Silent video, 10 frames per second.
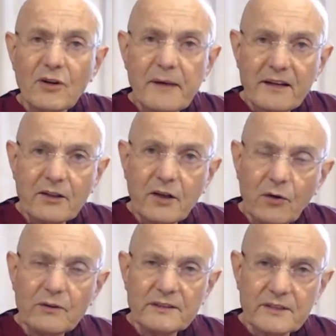I mean, I'm
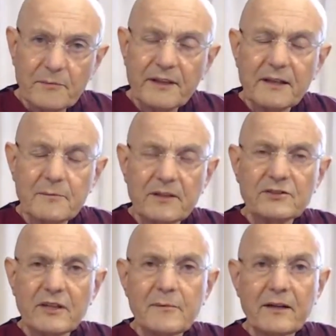not talking about a
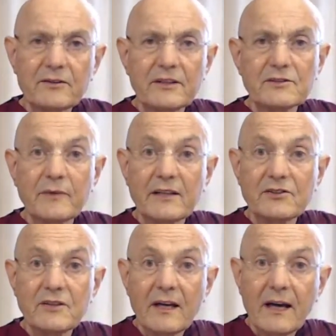cold or something, but
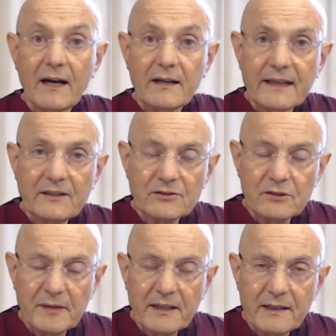some illness which
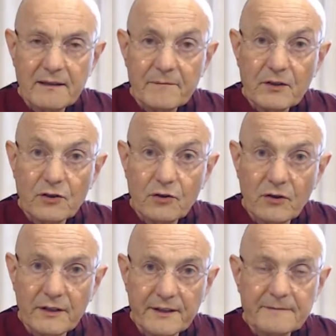needs to
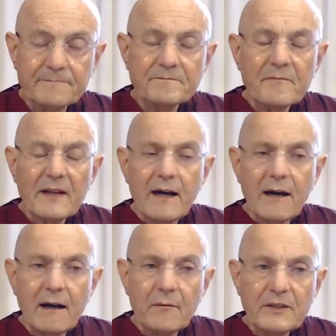be cured,
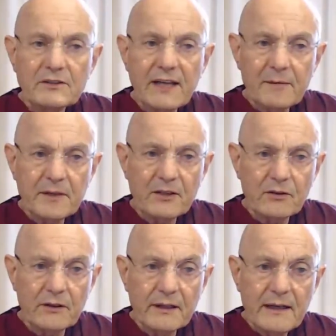which
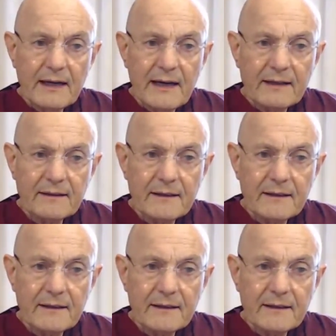can be cured.